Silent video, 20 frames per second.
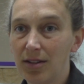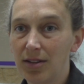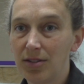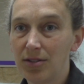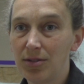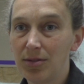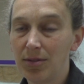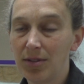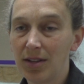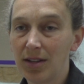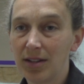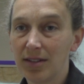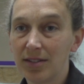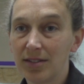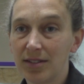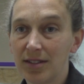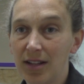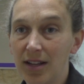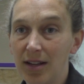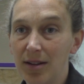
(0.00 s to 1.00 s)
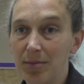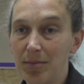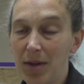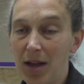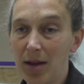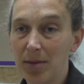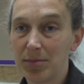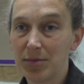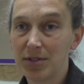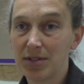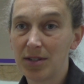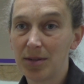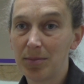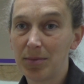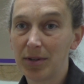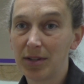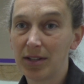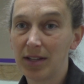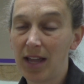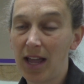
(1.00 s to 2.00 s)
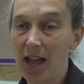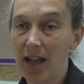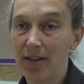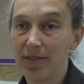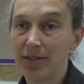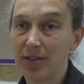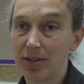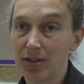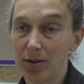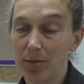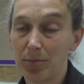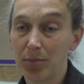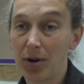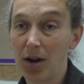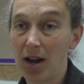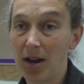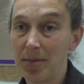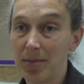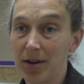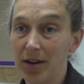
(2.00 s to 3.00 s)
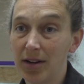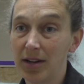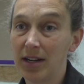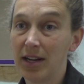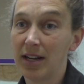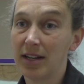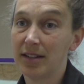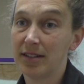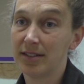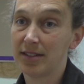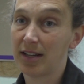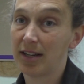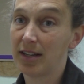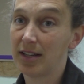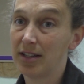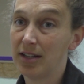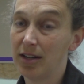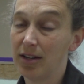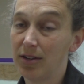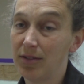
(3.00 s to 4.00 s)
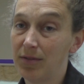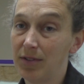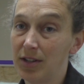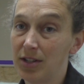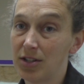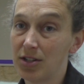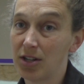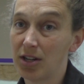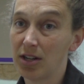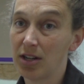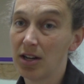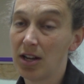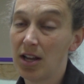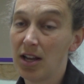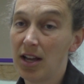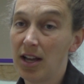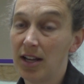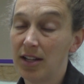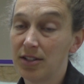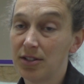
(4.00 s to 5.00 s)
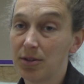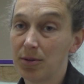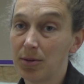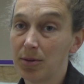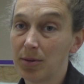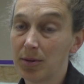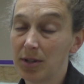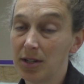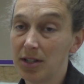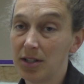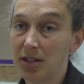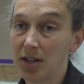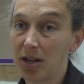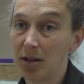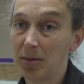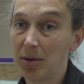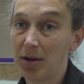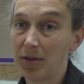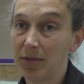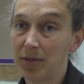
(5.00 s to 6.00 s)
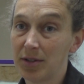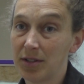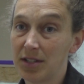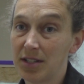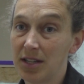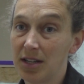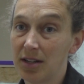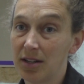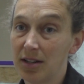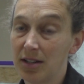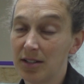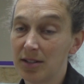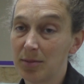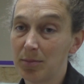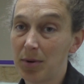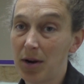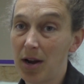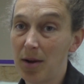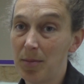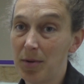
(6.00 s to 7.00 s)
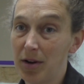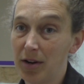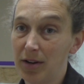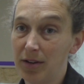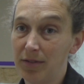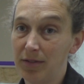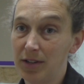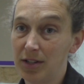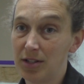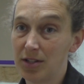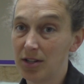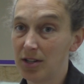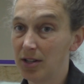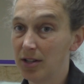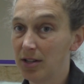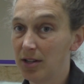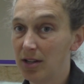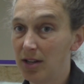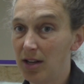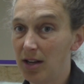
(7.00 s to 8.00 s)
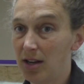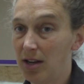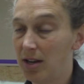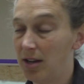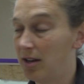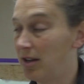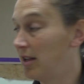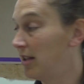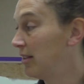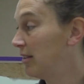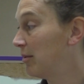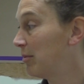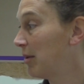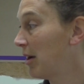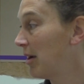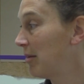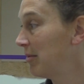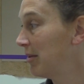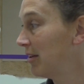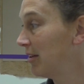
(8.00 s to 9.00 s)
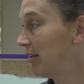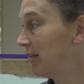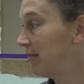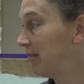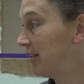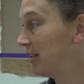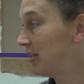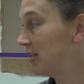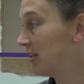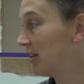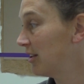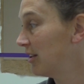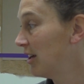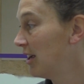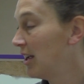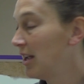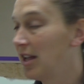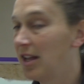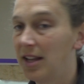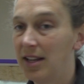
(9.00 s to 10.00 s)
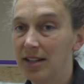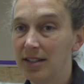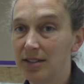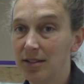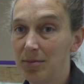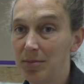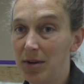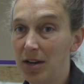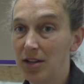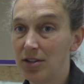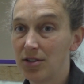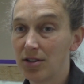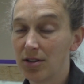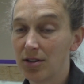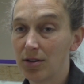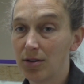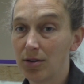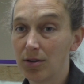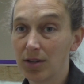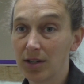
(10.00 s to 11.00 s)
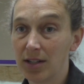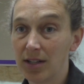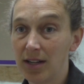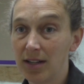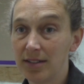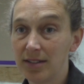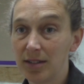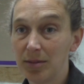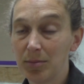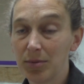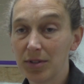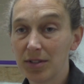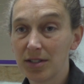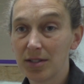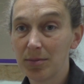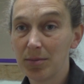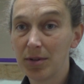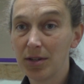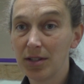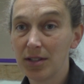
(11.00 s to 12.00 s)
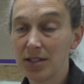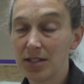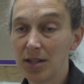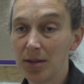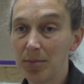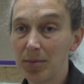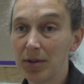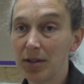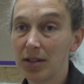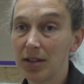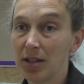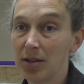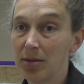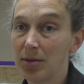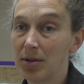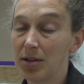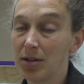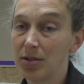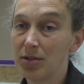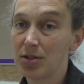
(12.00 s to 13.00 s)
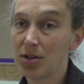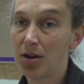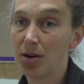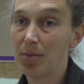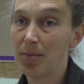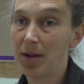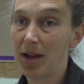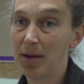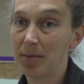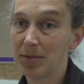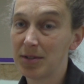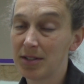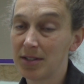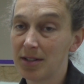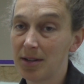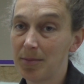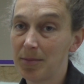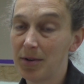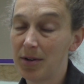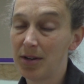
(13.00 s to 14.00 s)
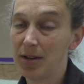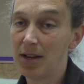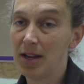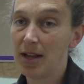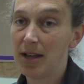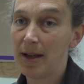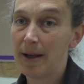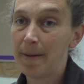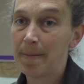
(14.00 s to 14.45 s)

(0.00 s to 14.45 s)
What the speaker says: 2 things that maps typically have are a primary and a secondary feature. And so what we're going to talk about first here is a primary feature. And the primary feature is the major organizing principle. Typically when you show a map to someone,